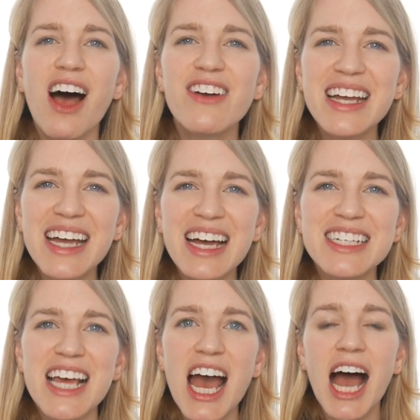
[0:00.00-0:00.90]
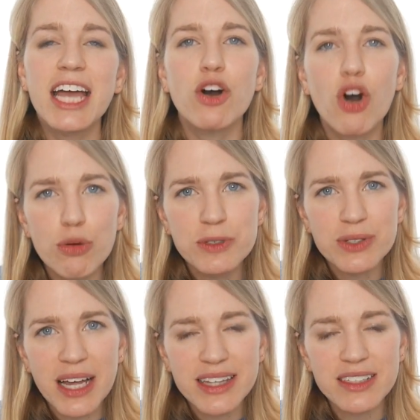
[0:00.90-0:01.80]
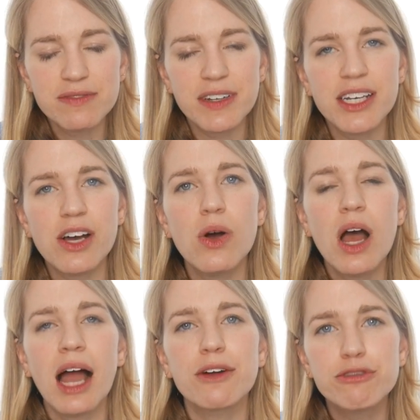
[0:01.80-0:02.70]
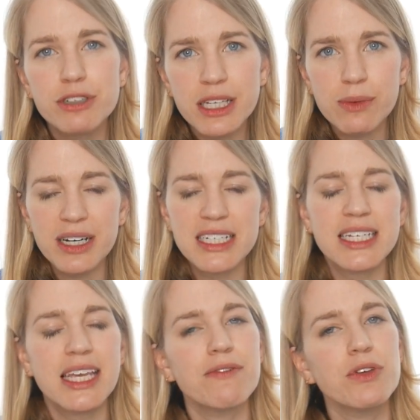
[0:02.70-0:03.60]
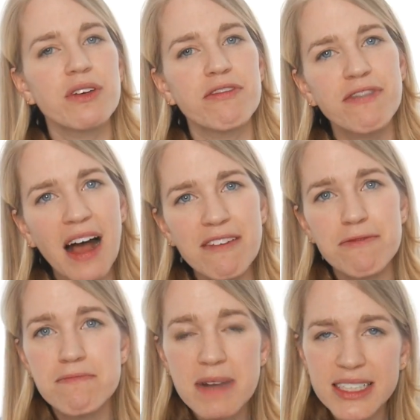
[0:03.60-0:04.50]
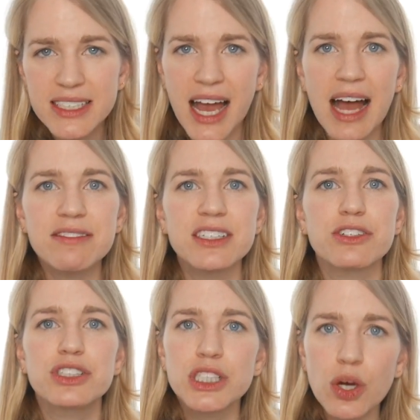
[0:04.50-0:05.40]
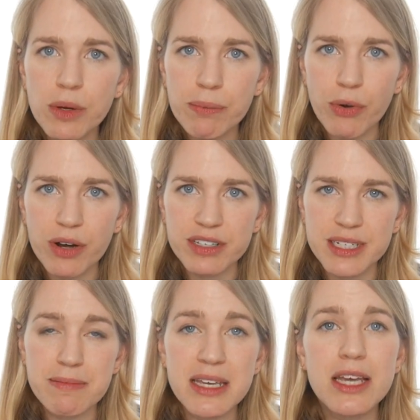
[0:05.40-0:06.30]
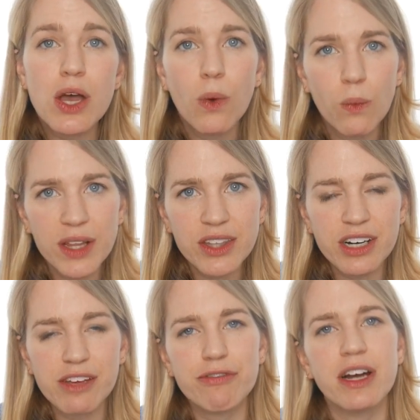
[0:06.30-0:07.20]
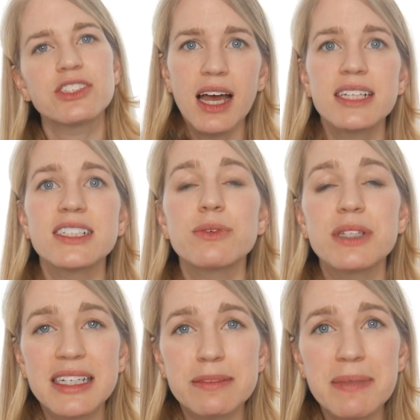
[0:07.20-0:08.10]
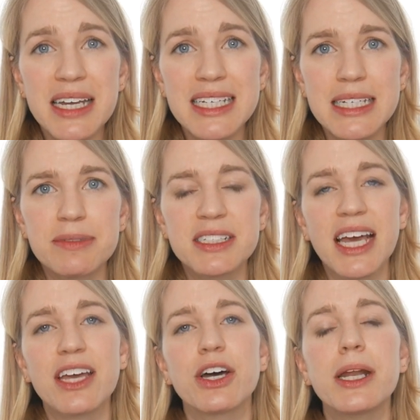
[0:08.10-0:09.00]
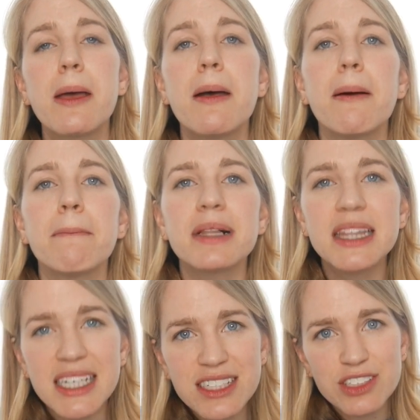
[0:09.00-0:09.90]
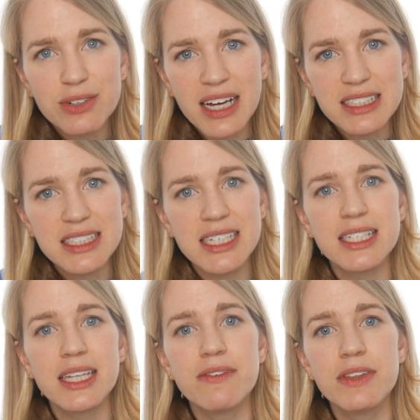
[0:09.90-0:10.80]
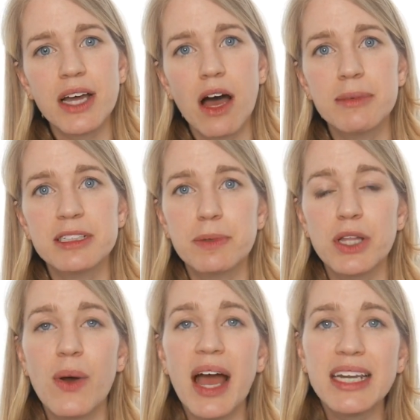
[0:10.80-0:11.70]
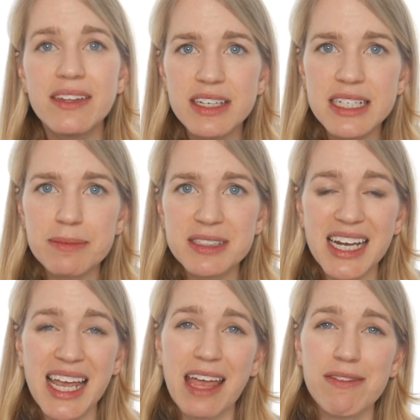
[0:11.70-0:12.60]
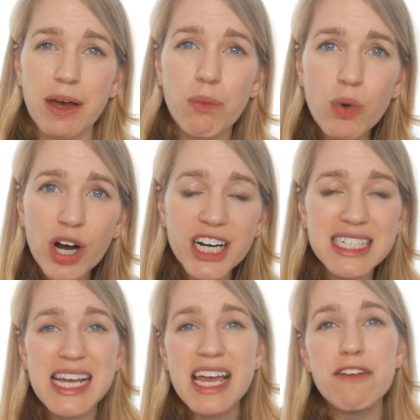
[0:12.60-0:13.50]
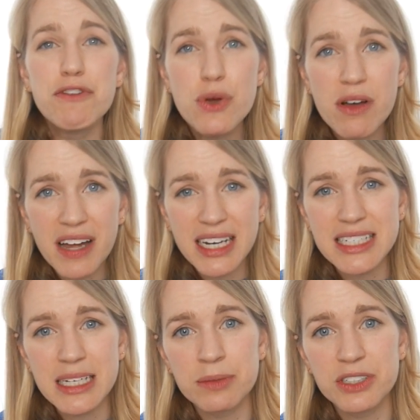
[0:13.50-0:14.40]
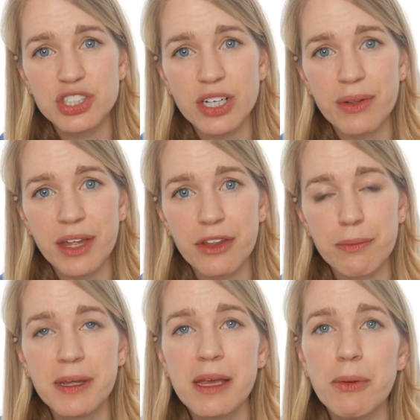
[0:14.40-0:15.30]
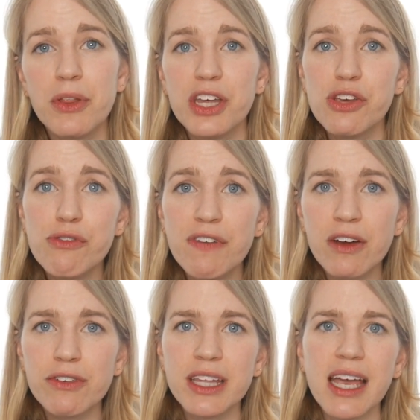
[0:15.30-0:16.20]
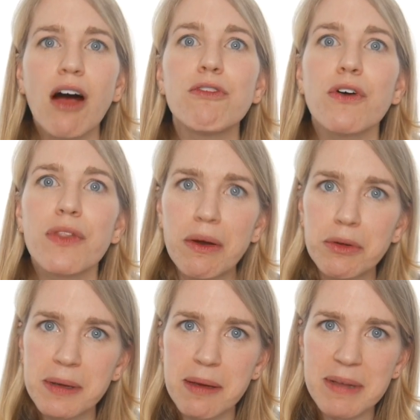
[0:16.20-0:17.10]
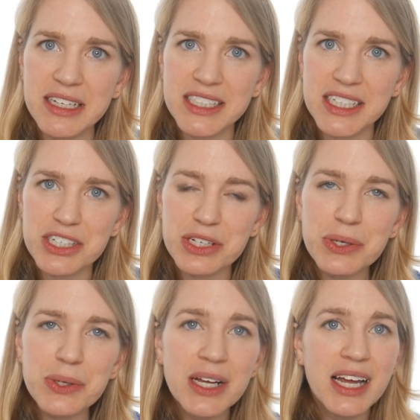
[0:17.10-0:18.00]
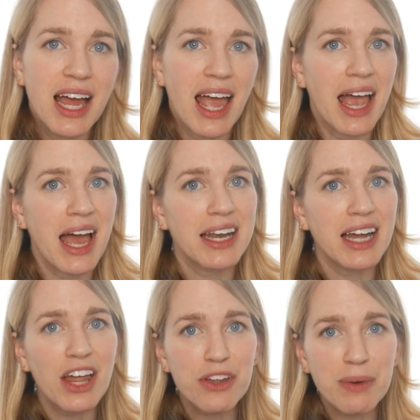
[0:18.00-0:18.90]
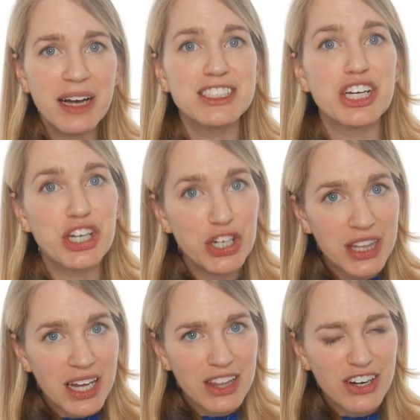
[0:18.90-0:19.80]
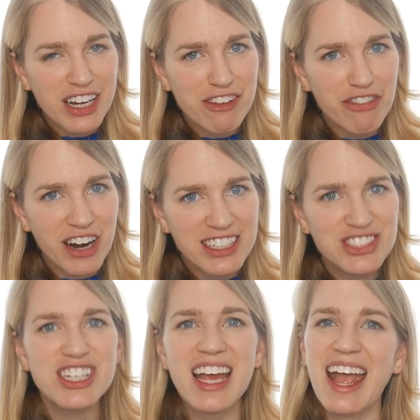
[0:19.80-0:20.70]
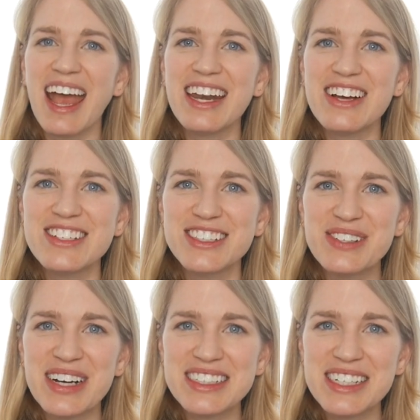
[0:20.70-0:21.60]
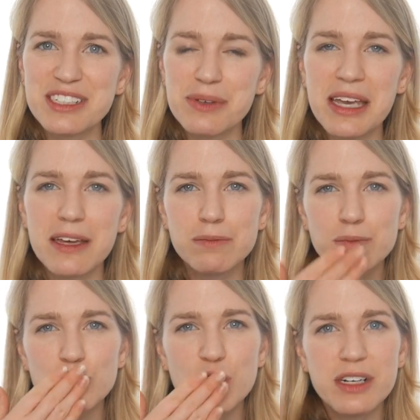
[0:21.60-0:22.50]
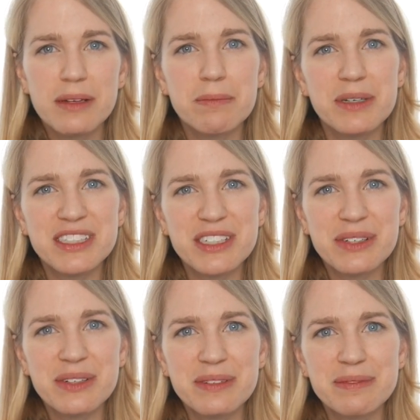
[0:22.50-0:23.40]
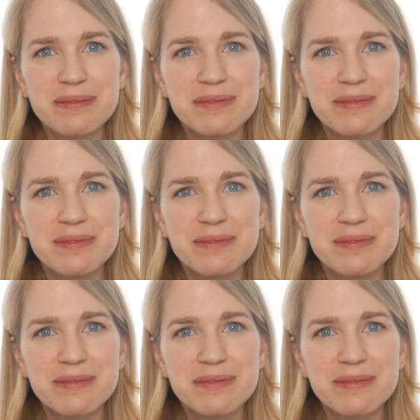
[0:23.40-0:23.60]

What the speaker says: All right, guys, I hoped you liked this video. I really wanted to give you the 5 must-haves that are so important to me when learning French, as long with as many tips as I could. Please don't hesitate to leave in the comments below any of the tips that I gave that worked. If you have any tips to share with other people that you found really helpful, that would be amazing too. And otherwise, good luck learning French, and I'll see you guys next week. Bisous.